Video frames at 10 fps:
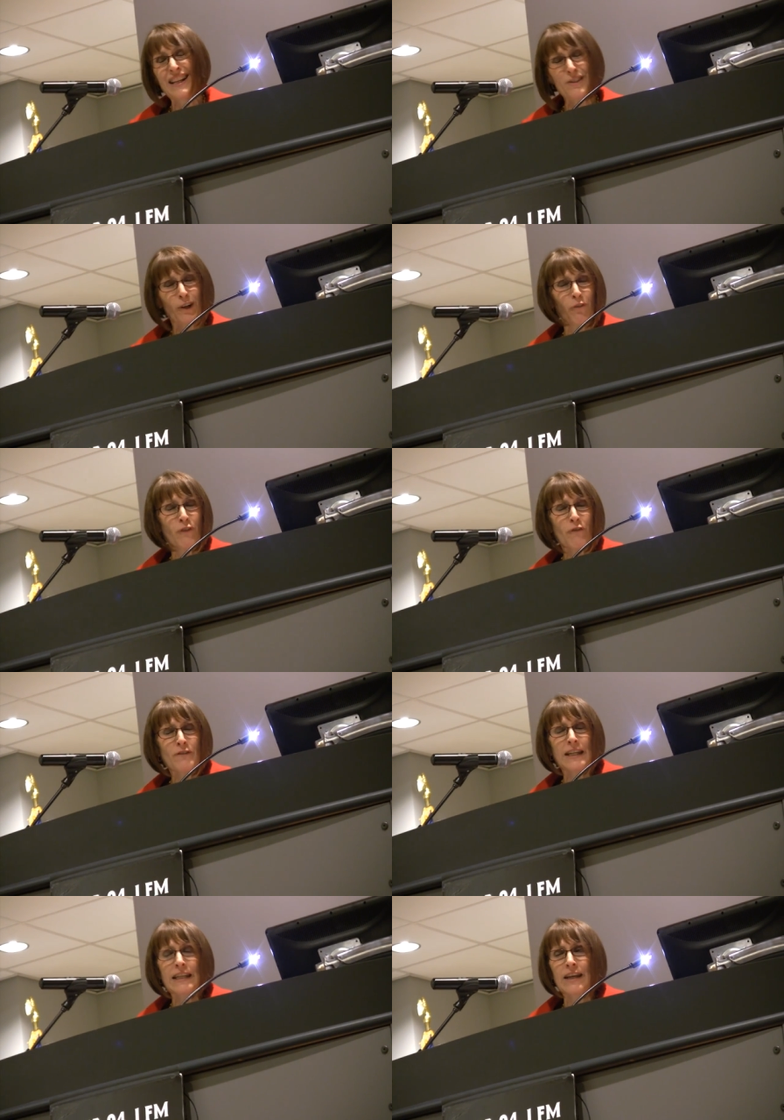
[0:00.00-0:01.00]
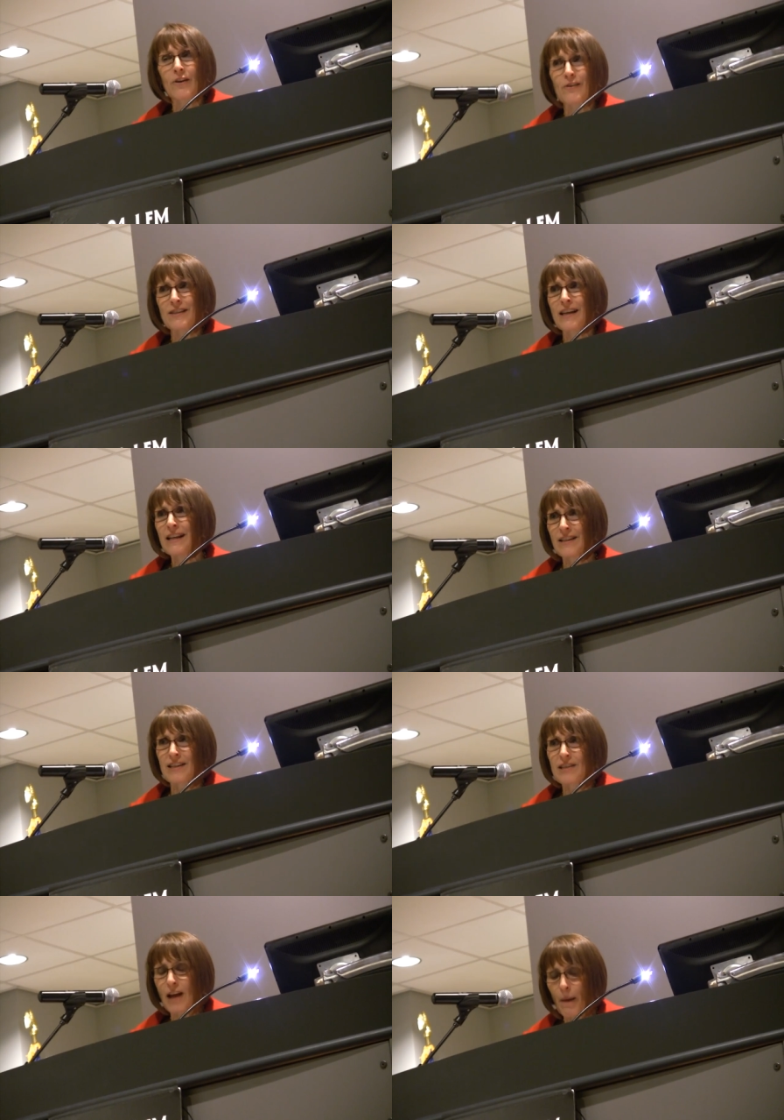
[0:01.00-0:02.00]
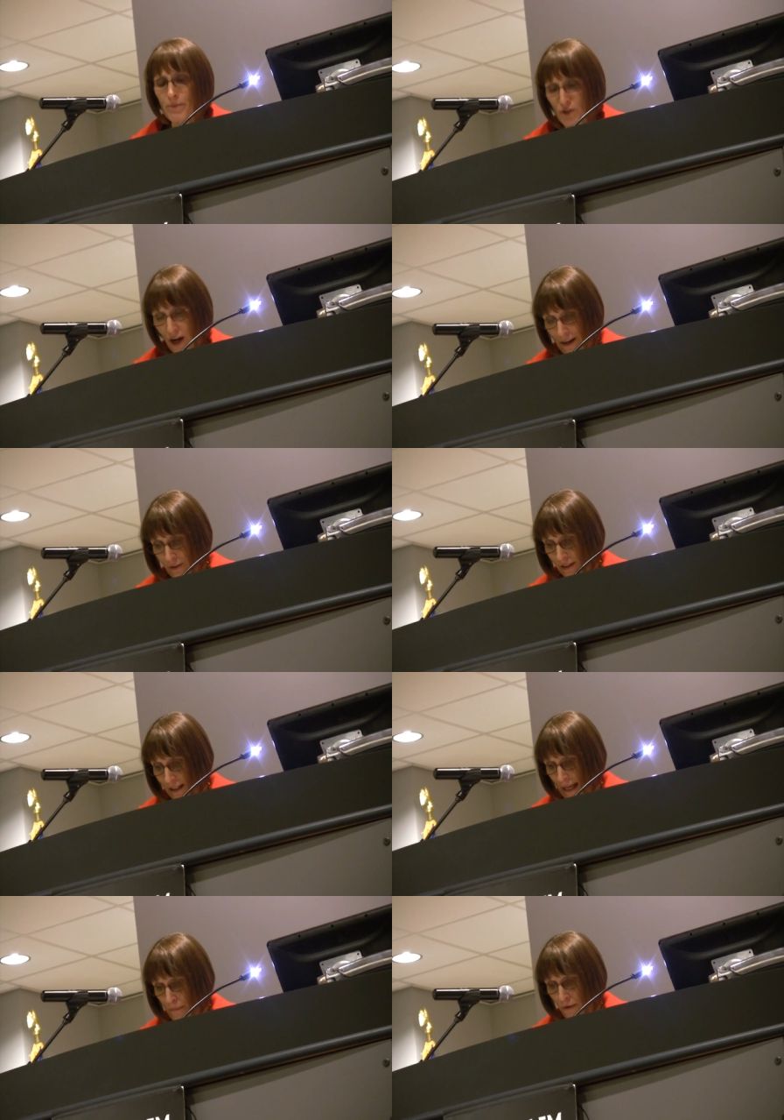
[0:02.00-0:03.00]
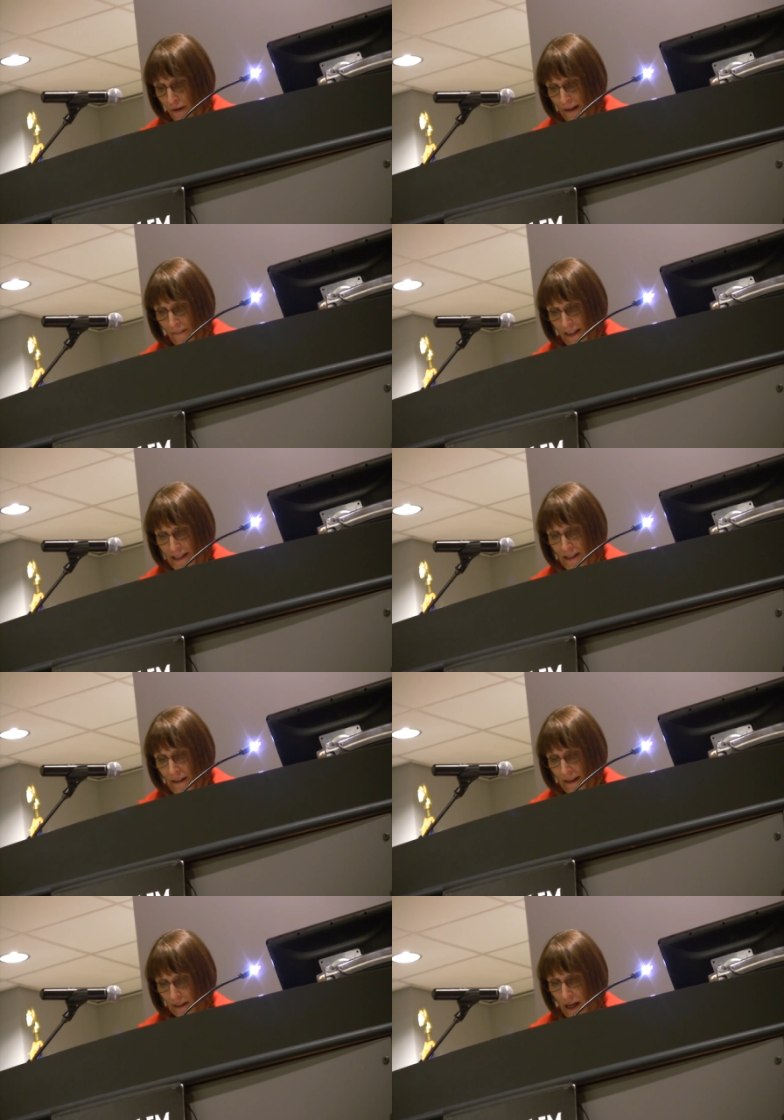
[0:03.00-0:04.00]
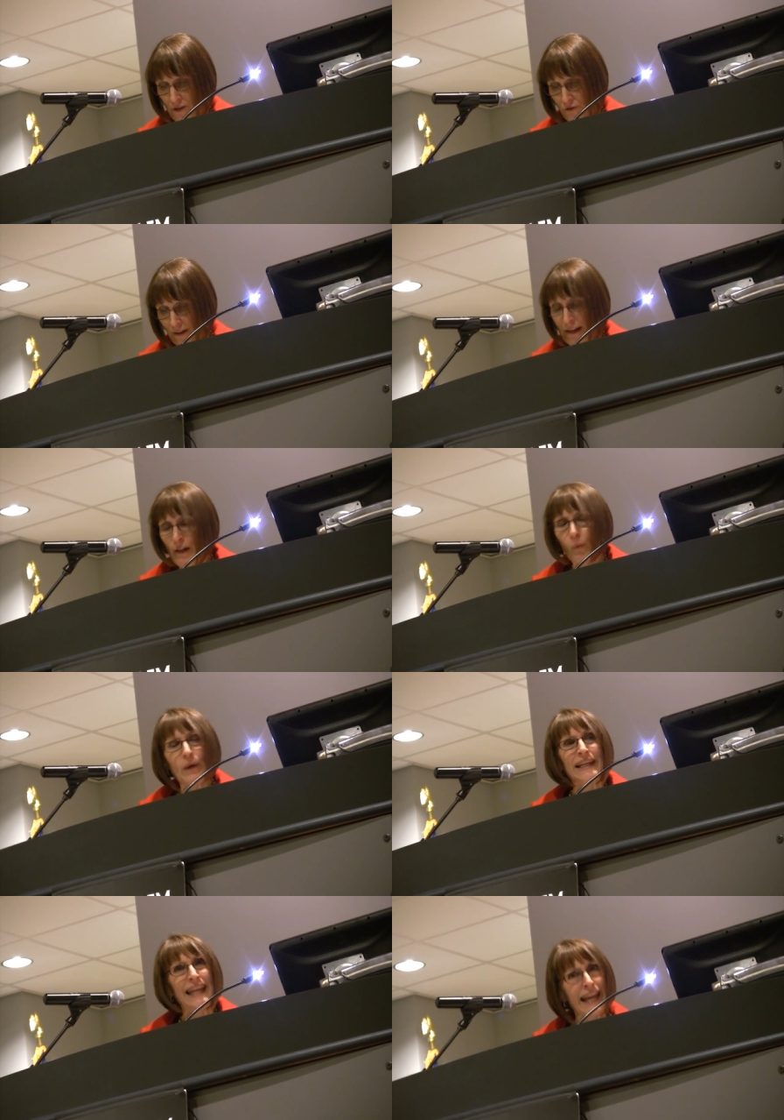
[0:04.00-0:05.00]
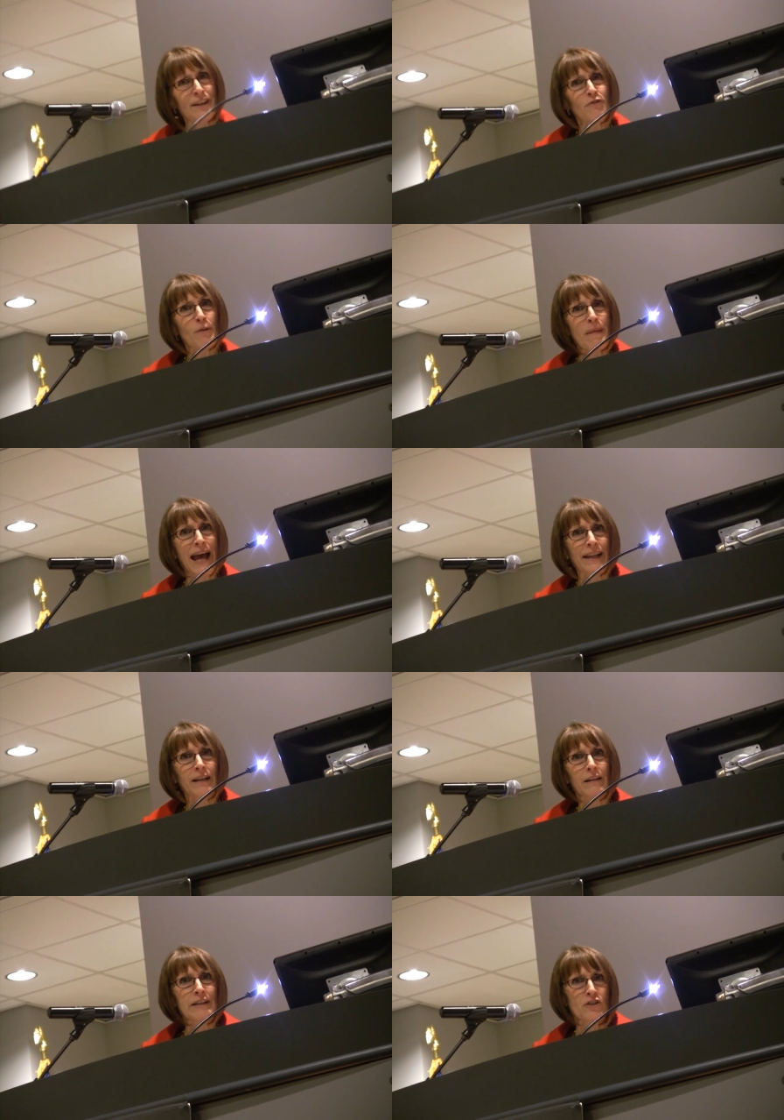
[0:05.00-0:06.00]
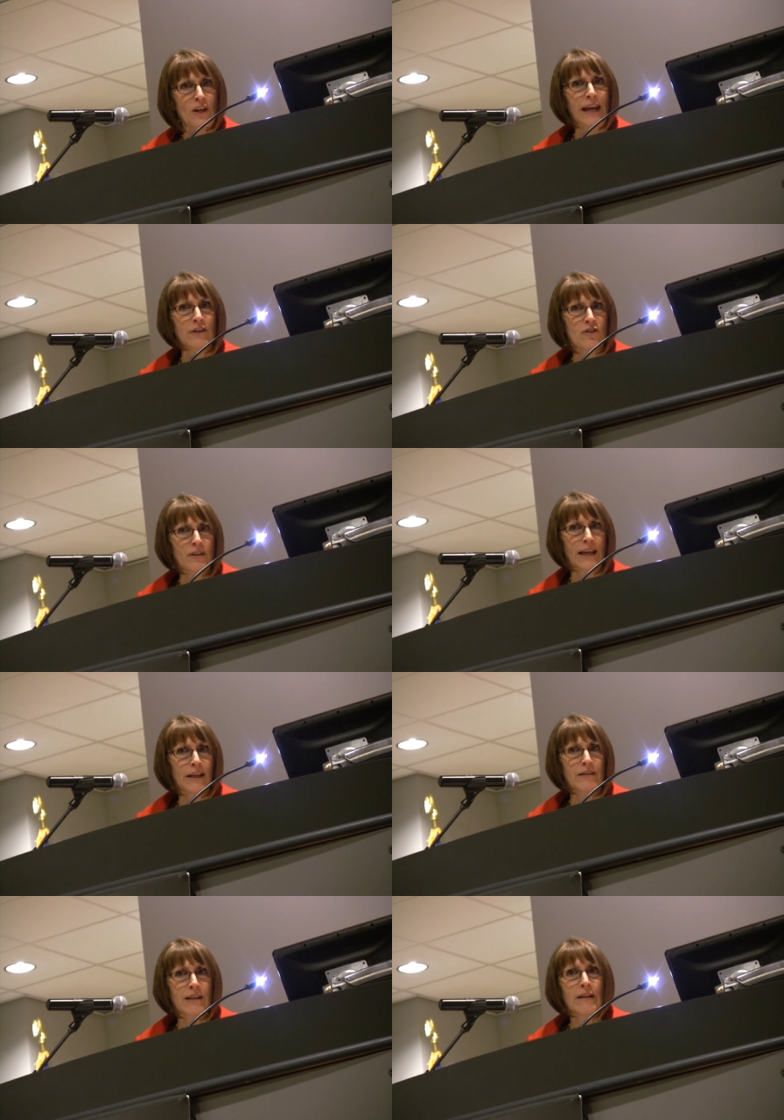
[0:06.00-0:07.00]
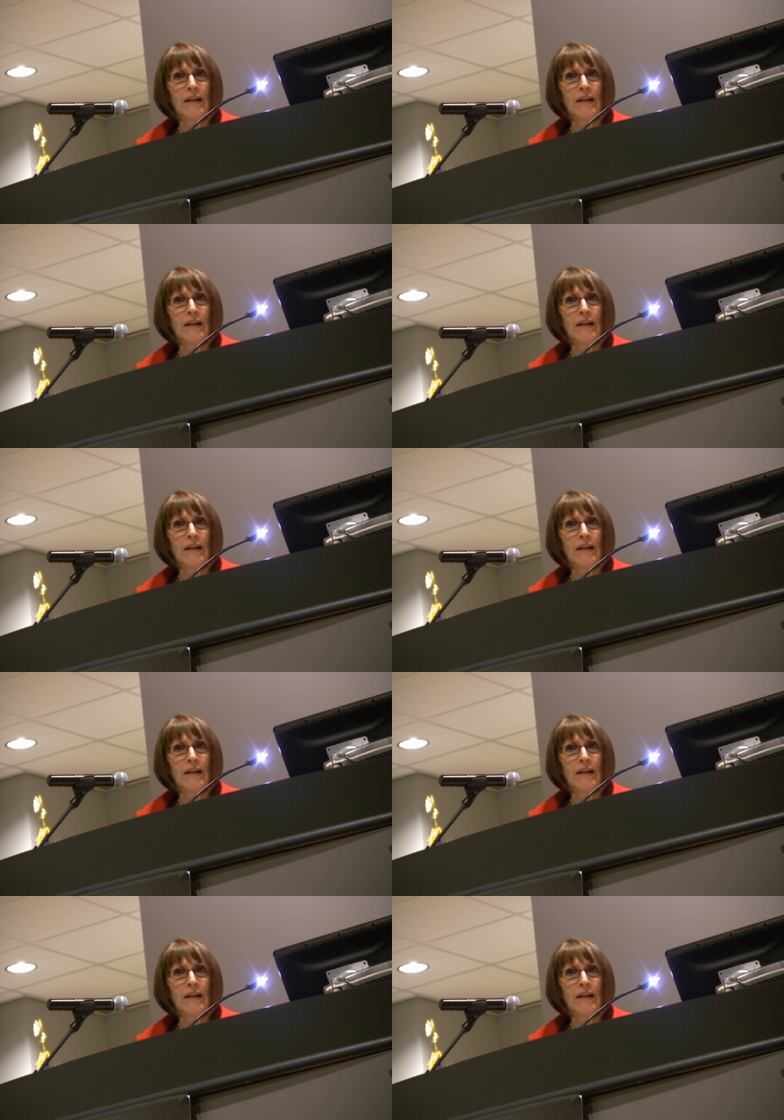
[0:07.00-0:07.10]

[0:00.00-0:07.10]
Took 50 years to stop child labor in this country. We can dramatically change things.